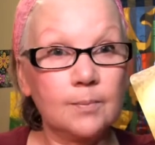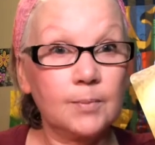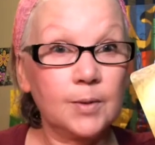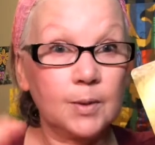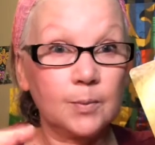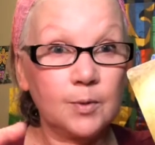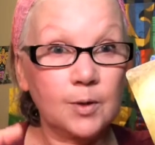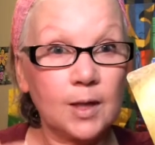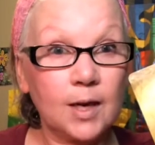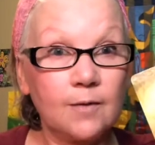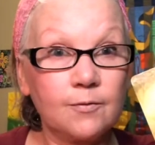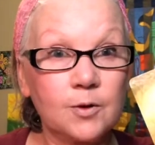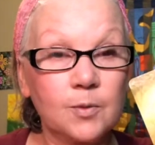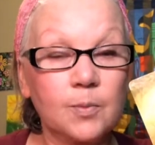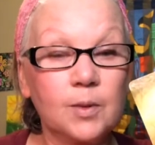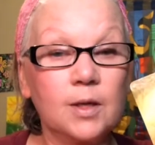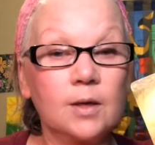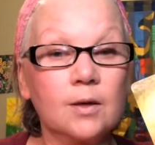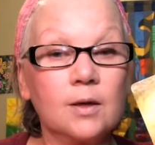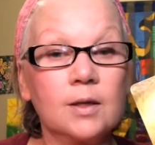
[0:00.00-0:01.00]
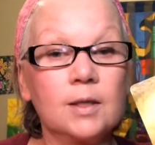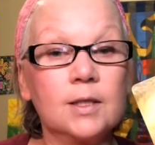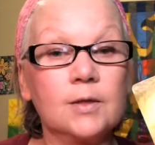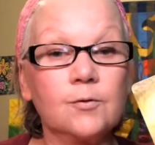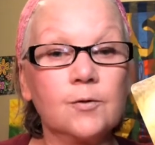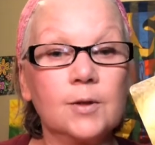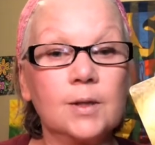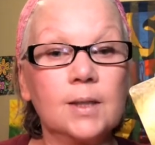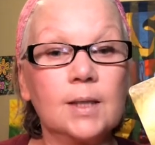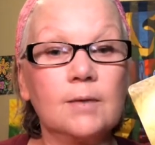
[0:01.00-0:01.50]
People have to be on
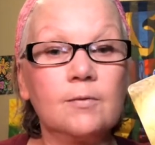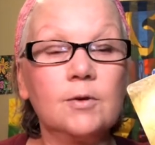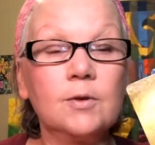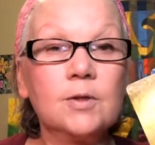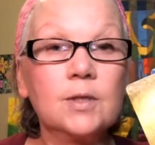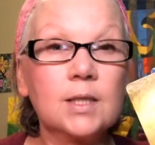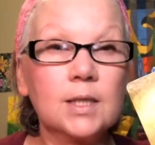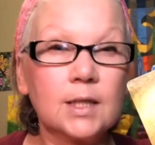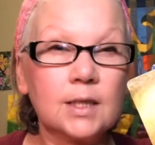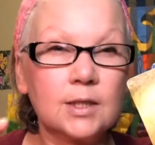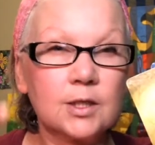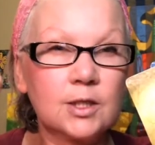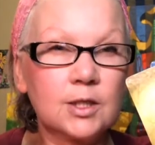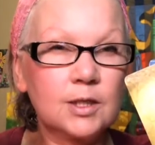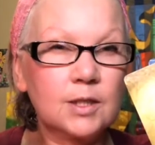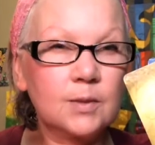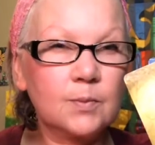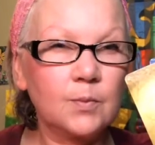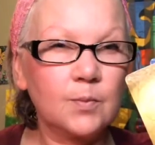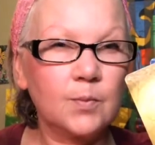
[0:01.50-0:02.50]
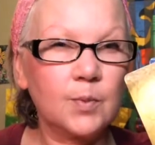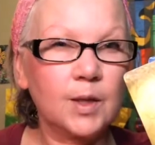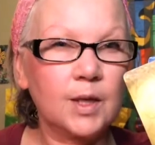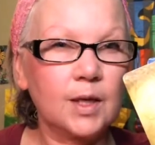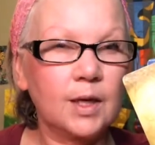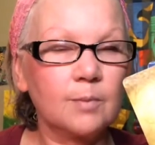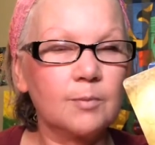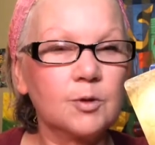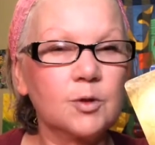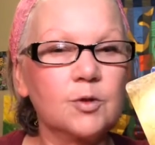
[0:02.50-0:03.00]
different levels, and just being
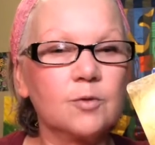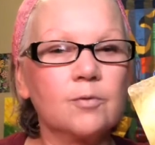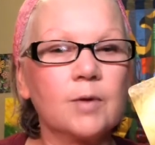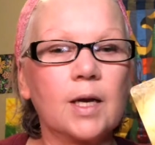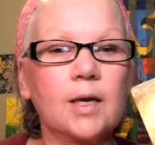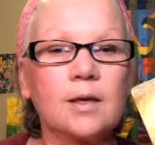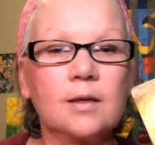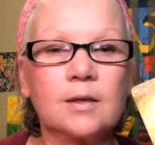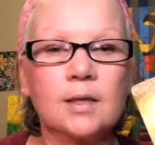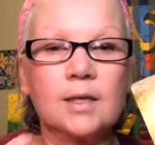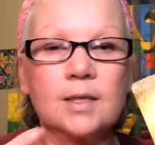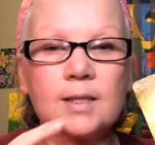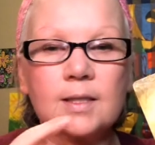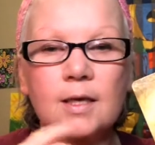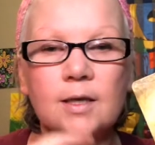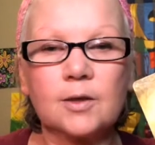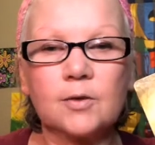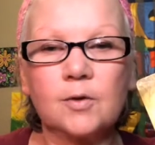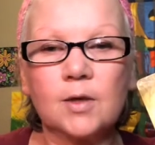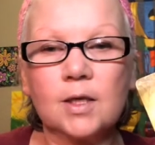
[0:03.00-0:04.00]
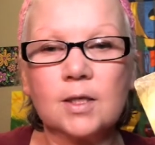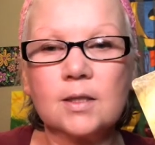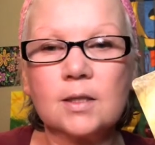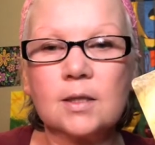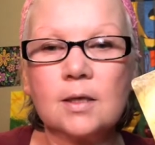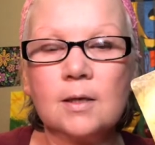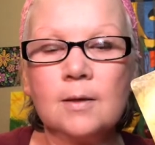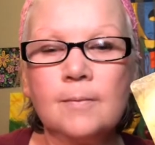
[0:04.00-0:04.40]
able to recognize that, you guys.